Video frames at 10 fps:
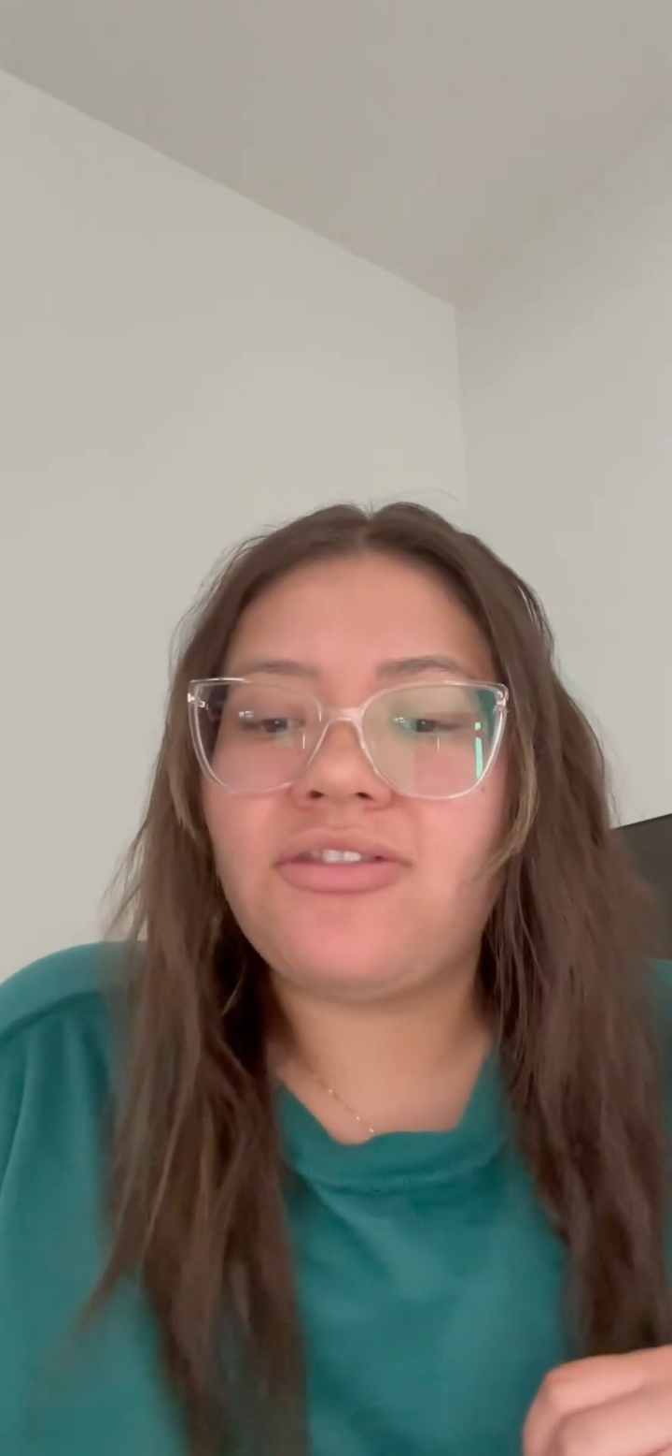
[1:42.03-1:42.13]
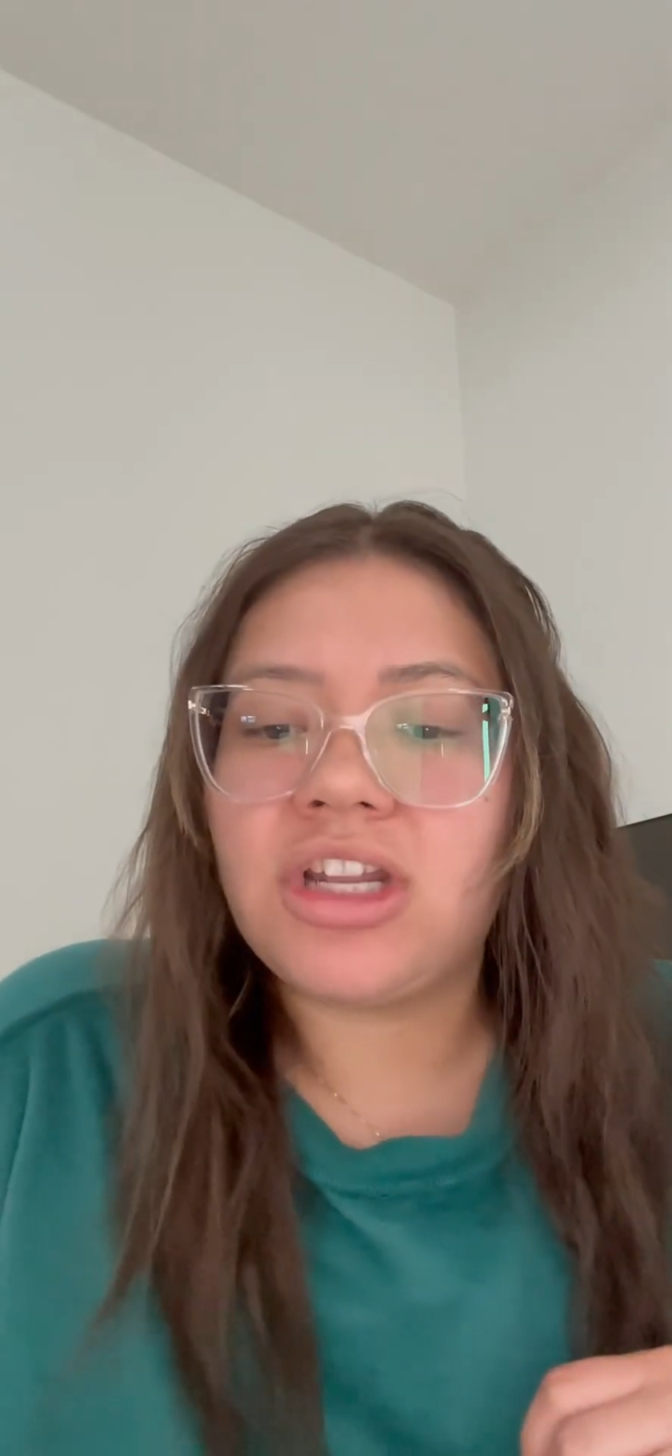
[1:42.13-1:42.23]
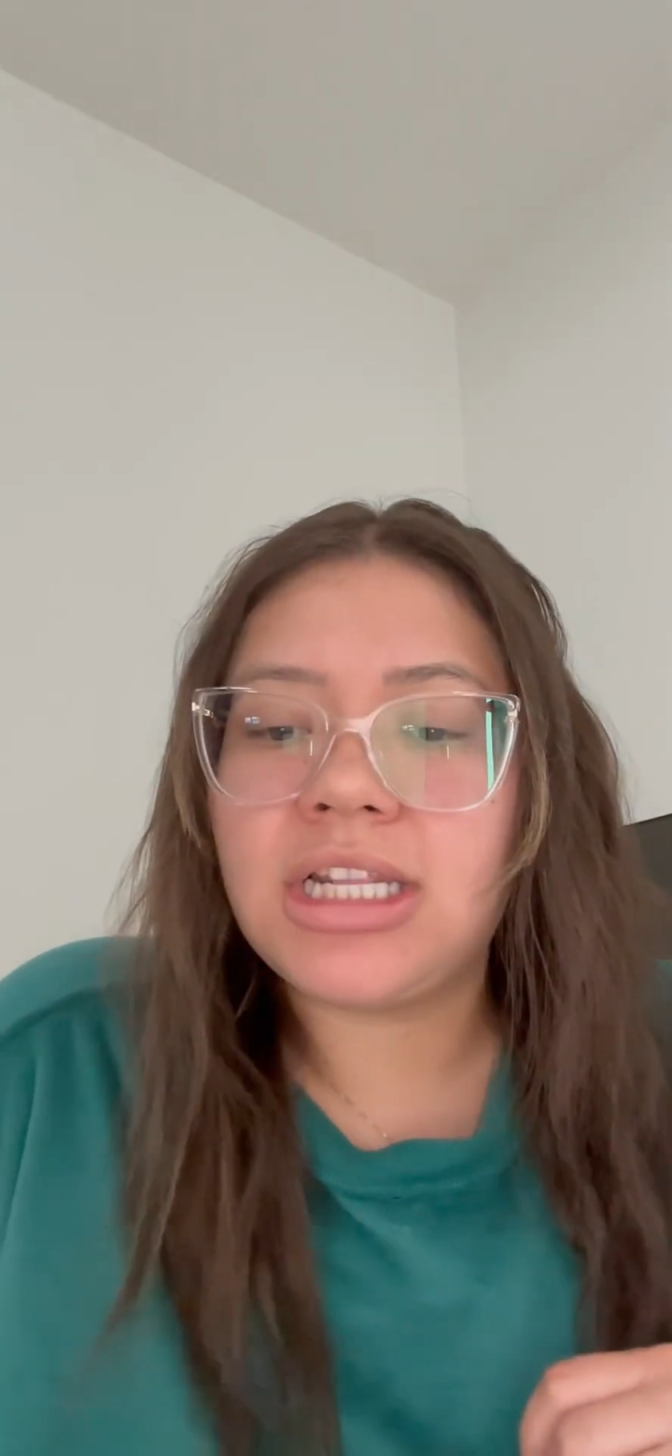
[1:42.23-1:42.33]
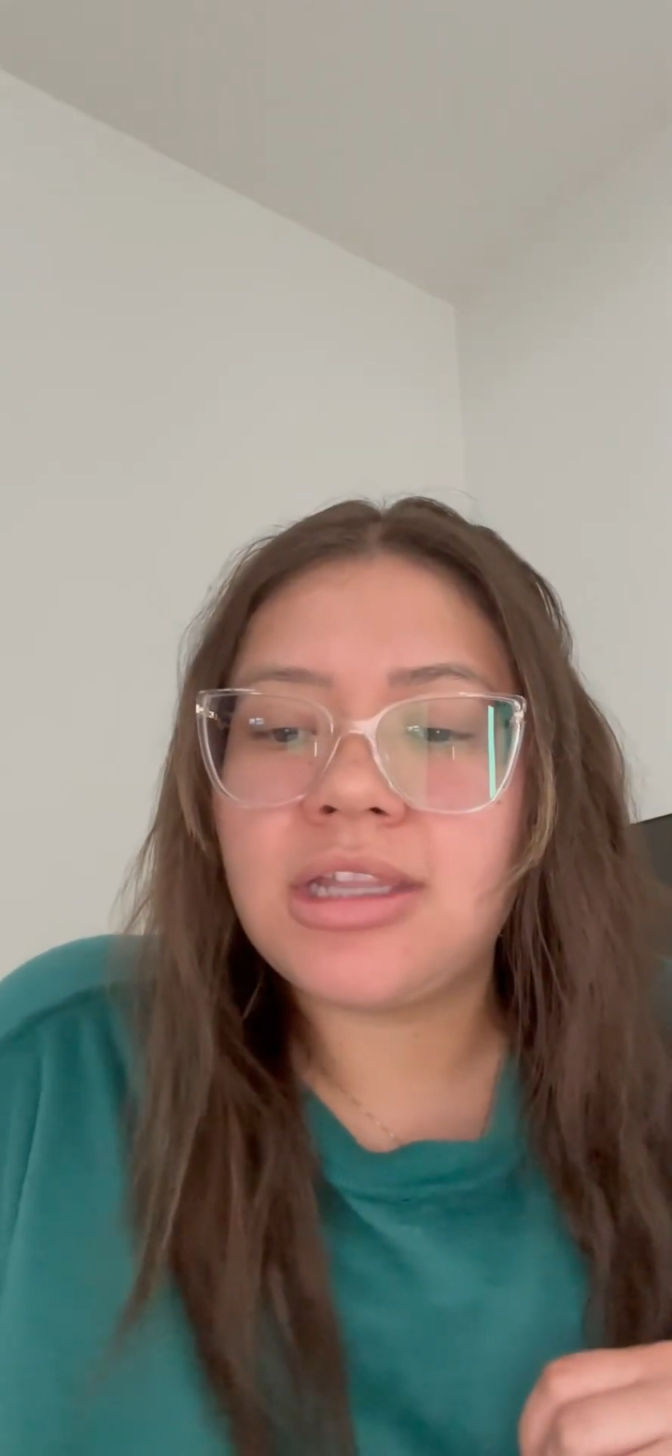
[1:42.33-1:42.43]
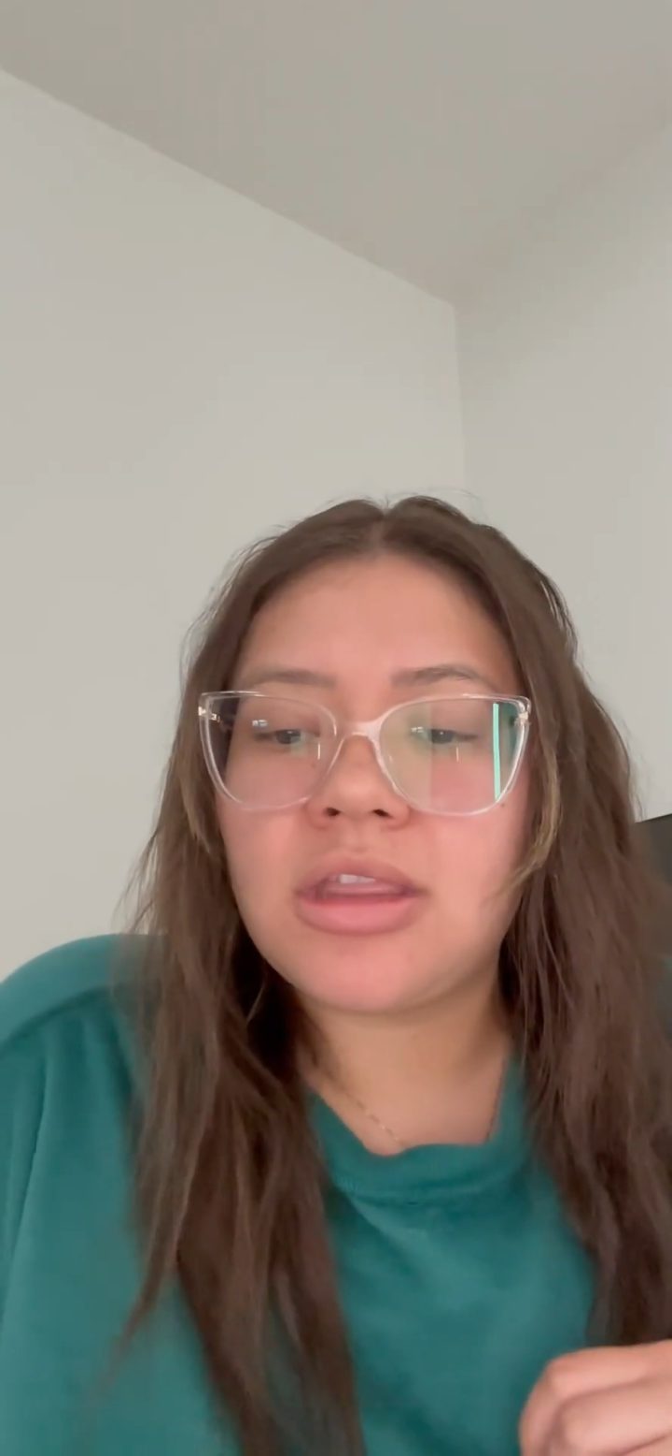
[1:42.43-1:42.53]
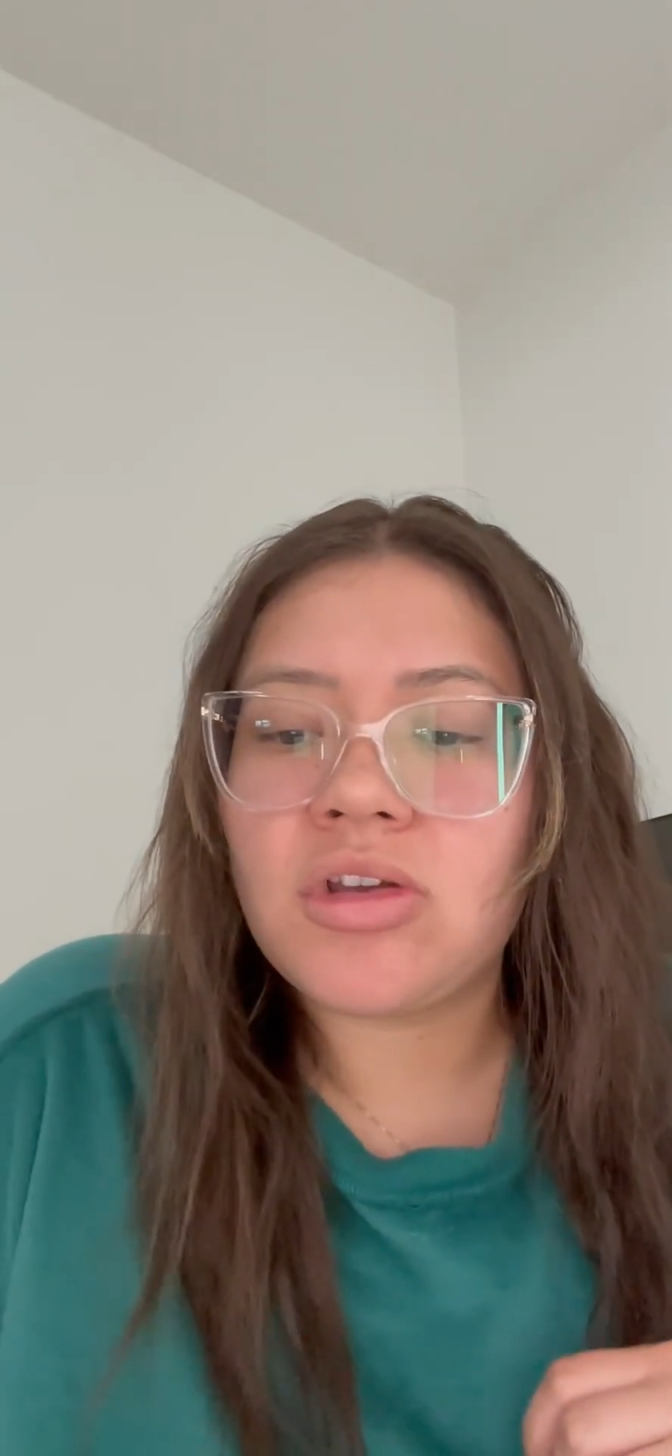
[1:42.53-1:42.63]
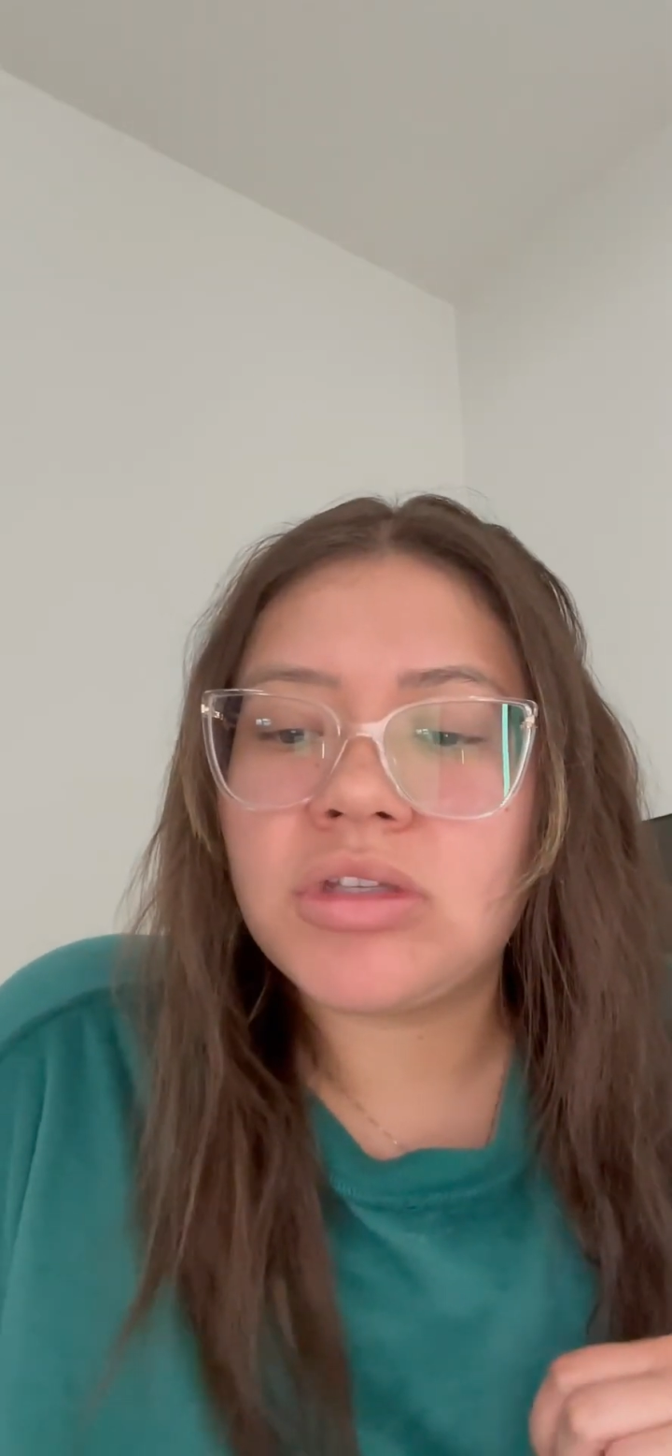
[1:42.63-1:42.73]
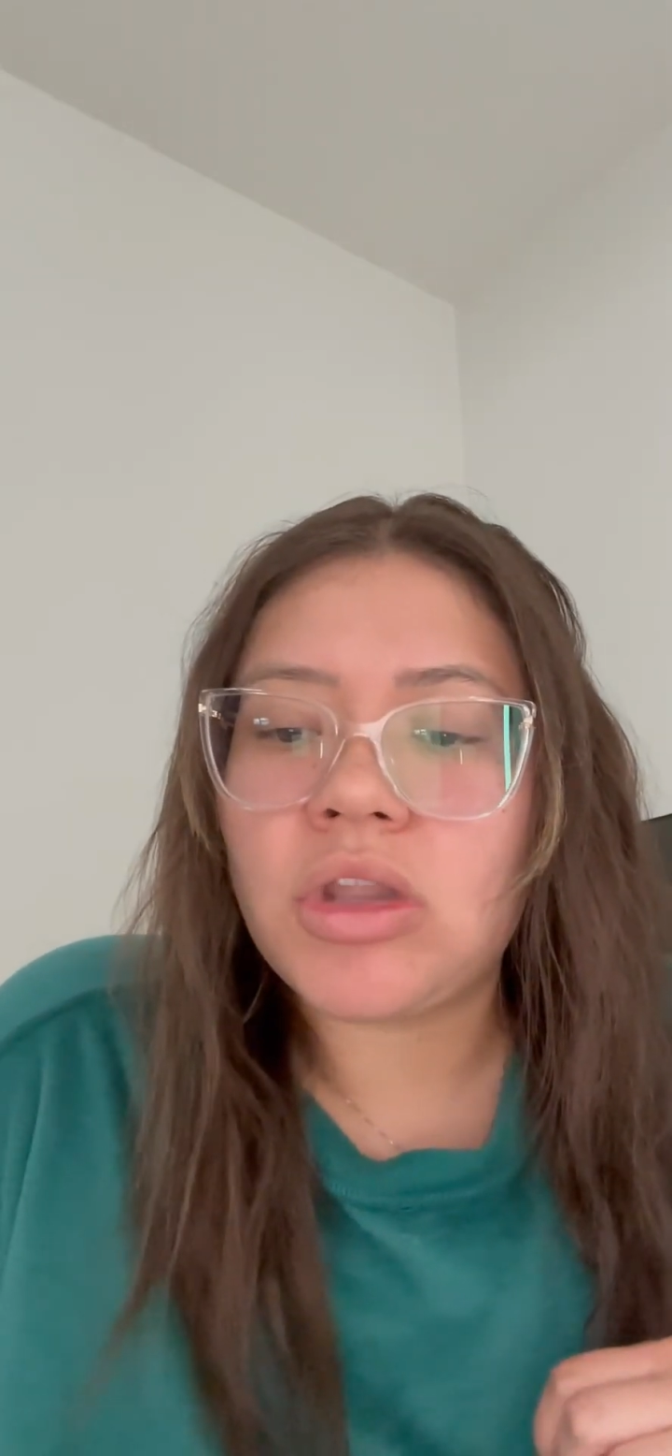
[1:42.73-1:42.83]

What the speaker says: funding than those